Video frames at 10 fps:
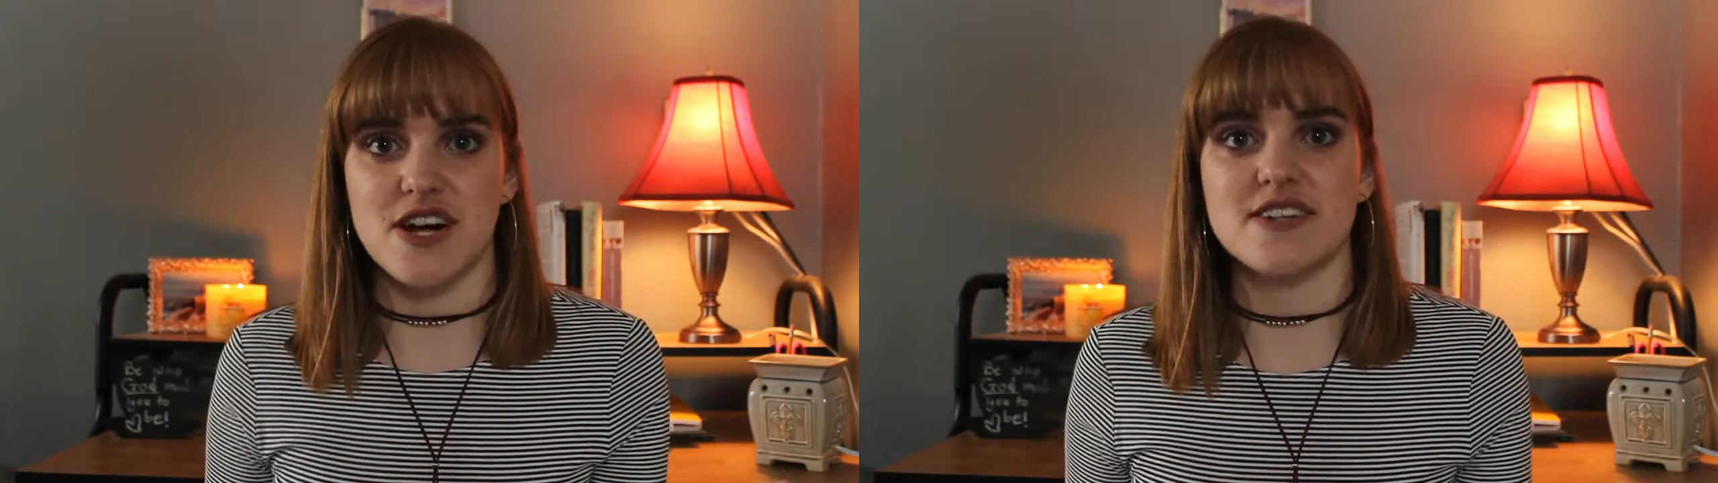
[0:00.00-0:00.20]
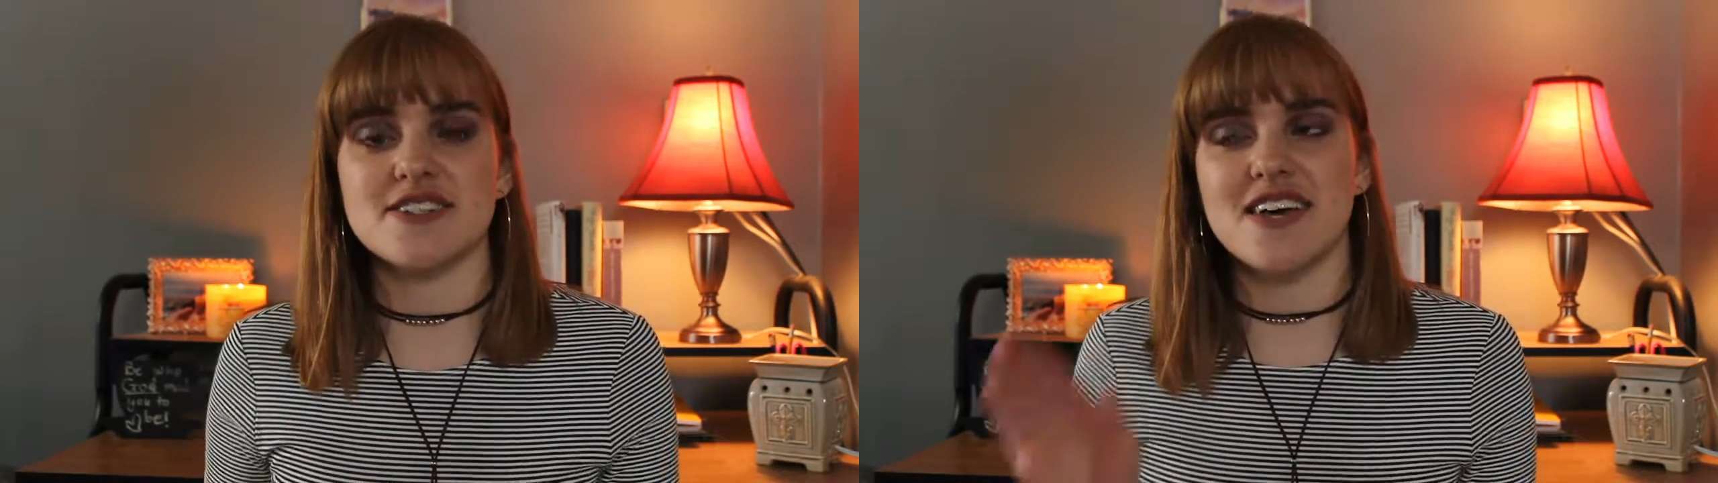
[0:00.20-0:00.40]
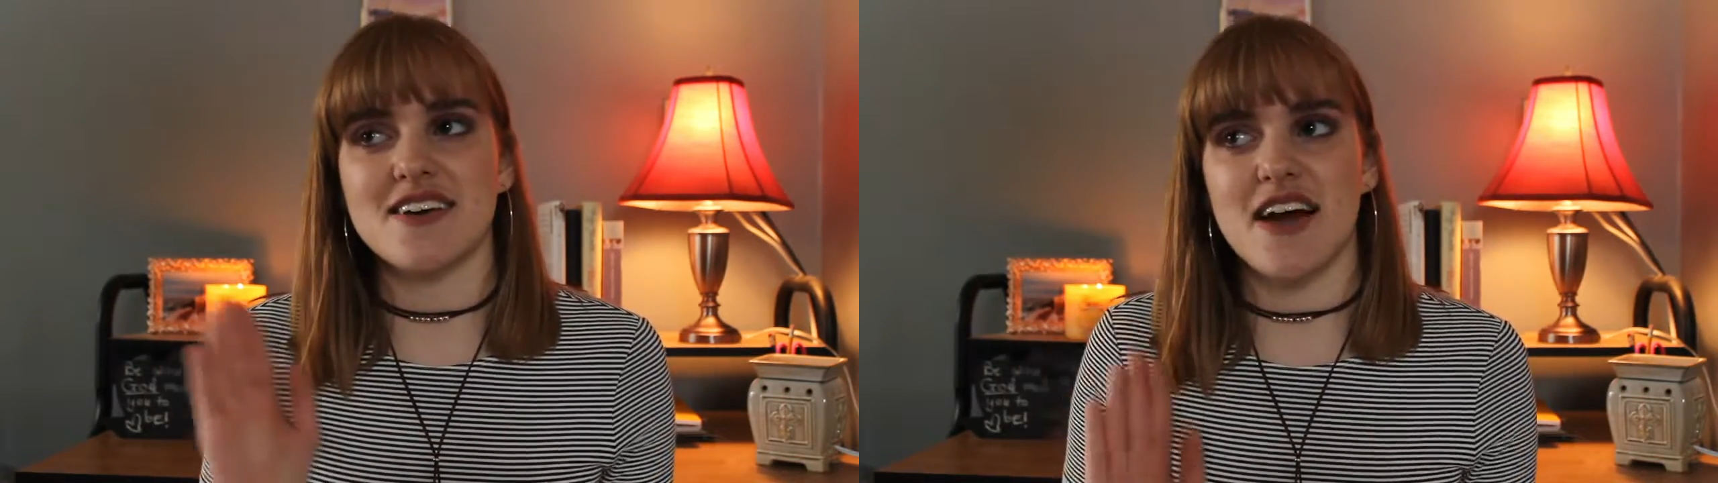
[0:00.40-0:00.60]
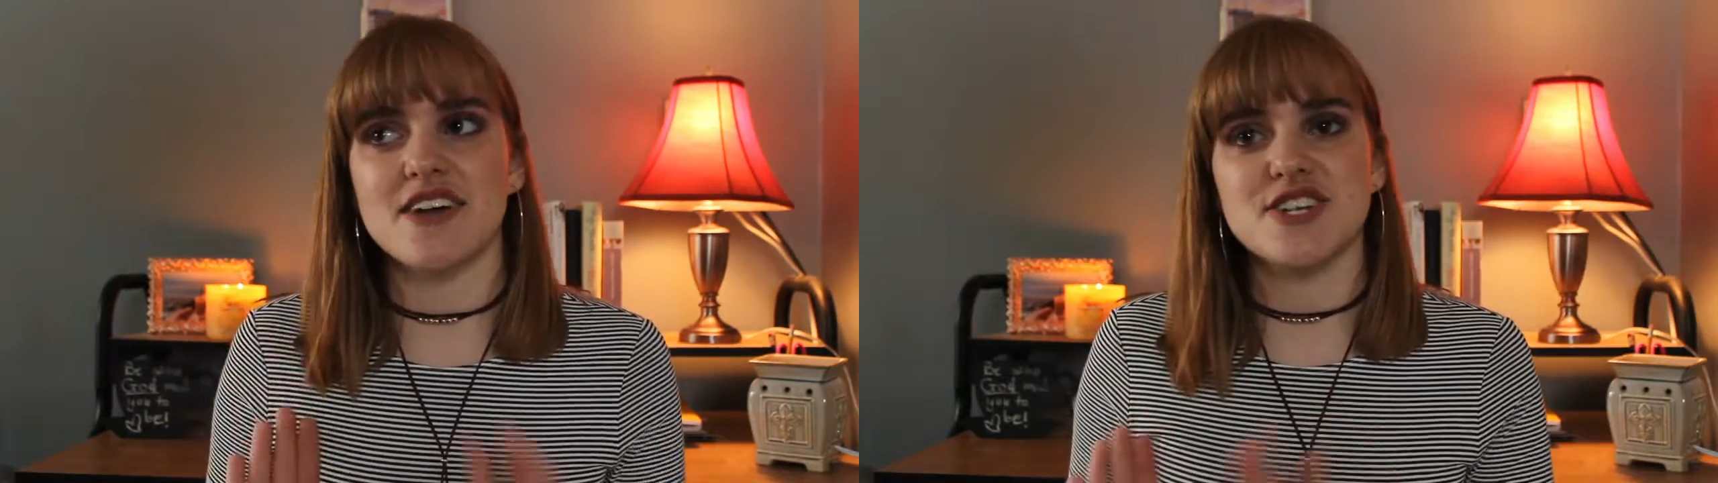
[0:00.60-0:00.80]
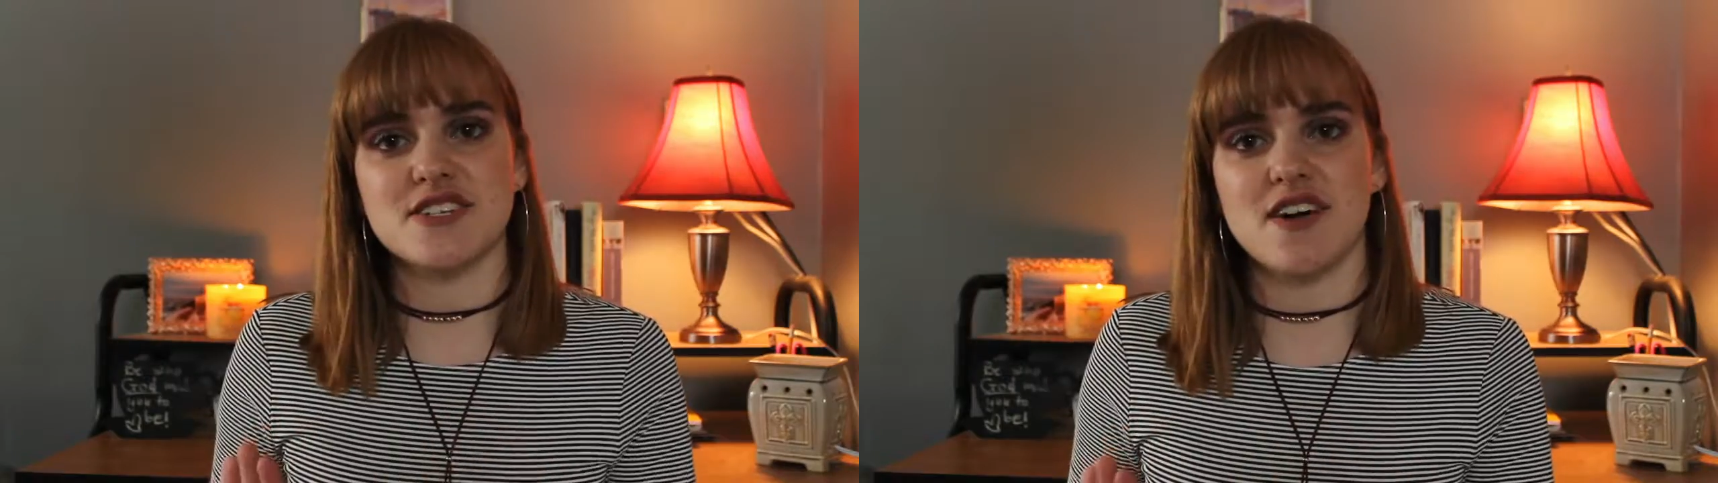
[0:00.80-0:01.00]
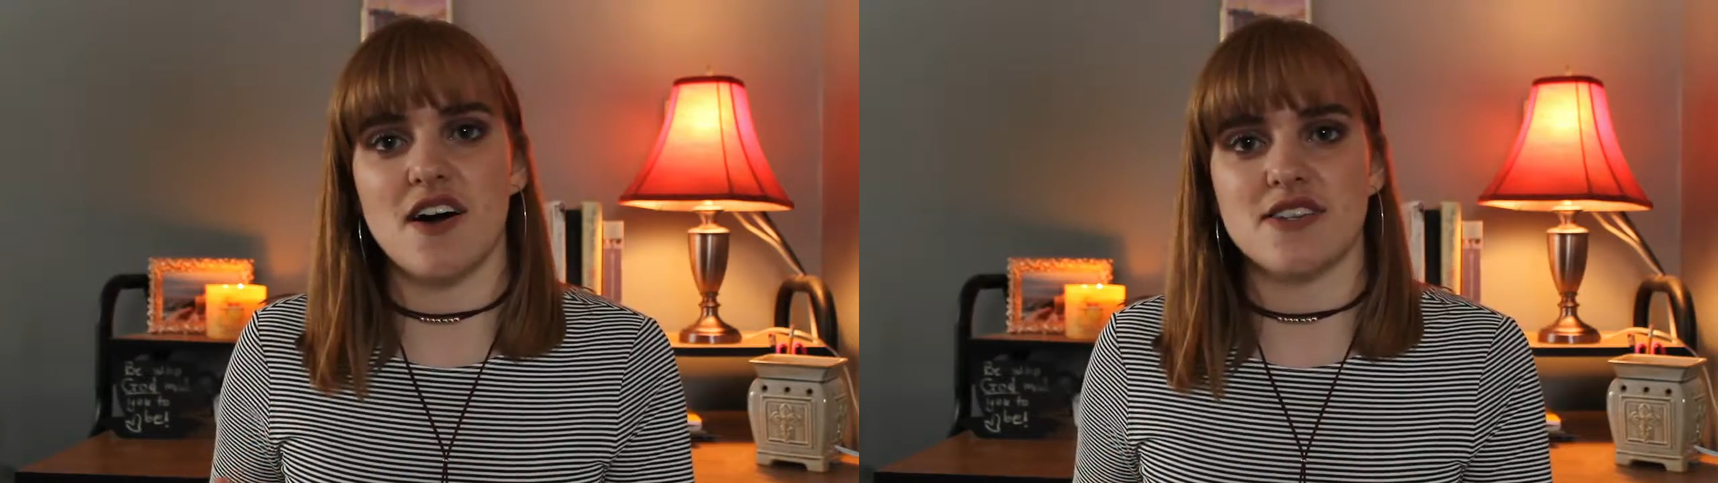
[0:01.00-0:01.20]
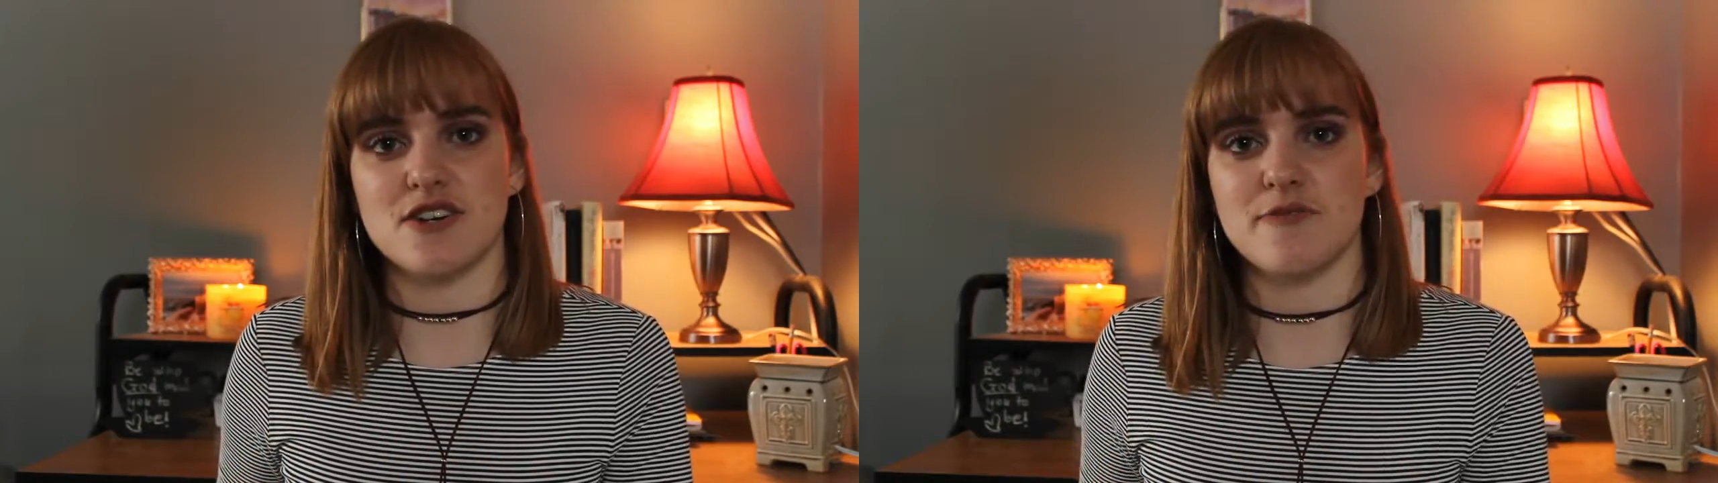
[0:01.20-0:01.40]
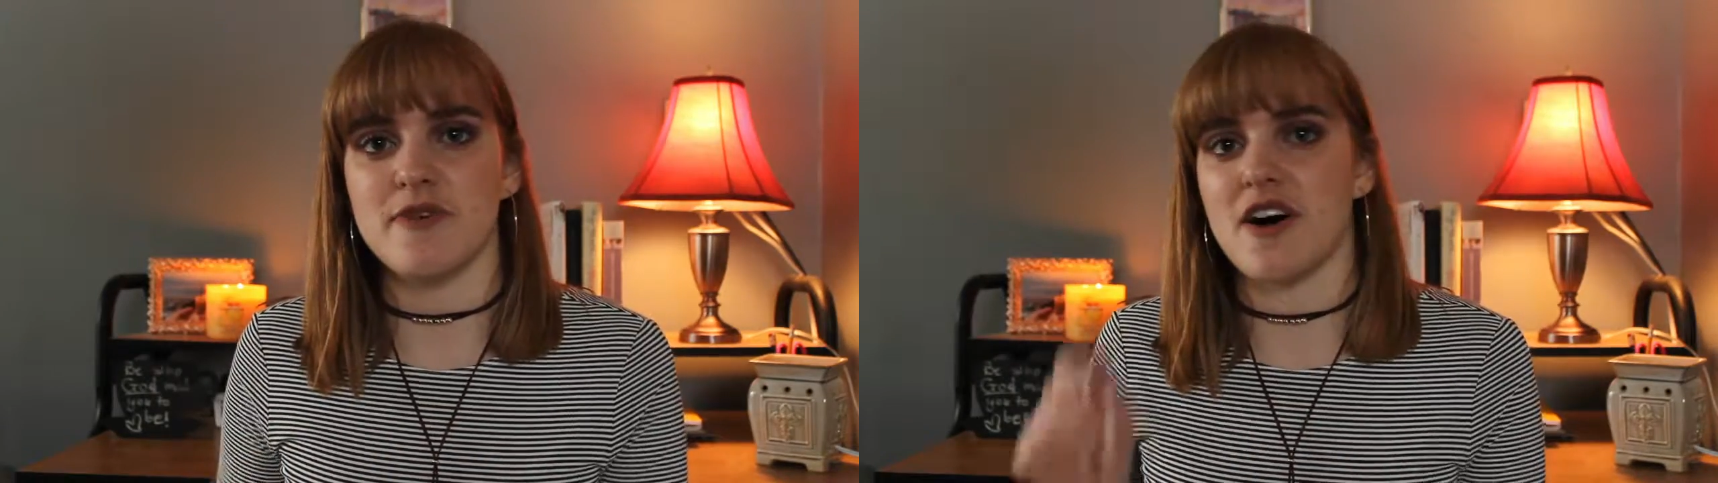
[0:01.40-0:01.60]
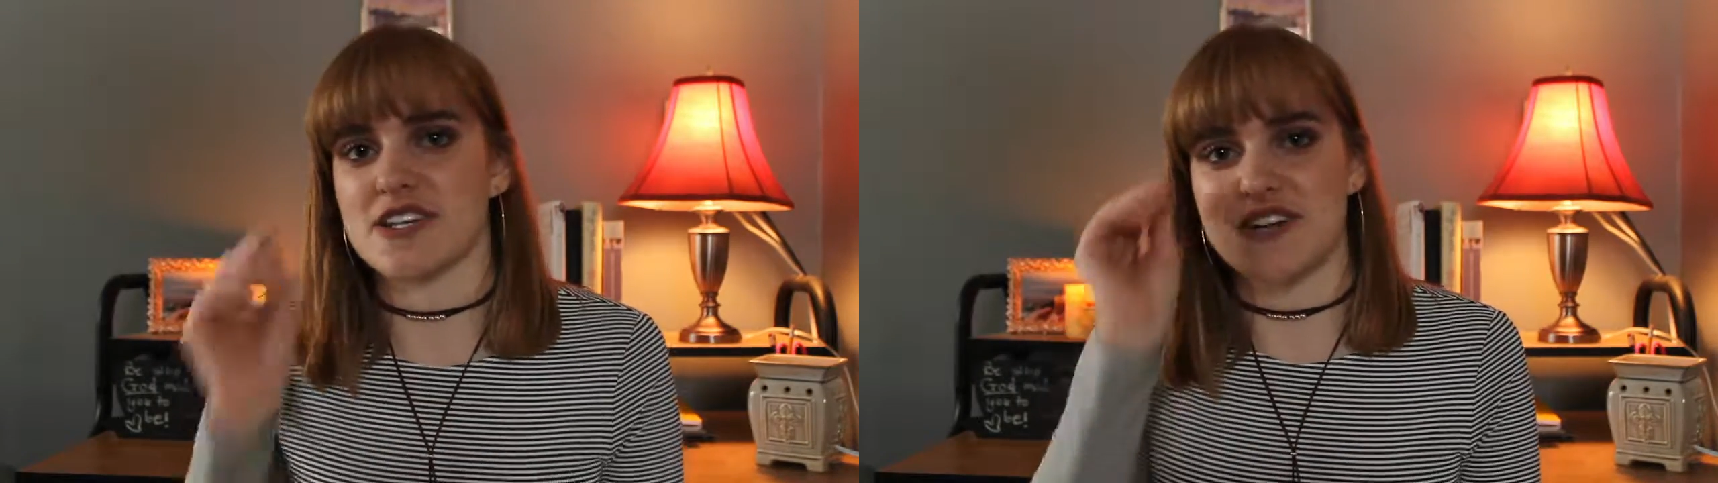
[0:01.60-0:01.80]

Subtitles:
I just got into her blog,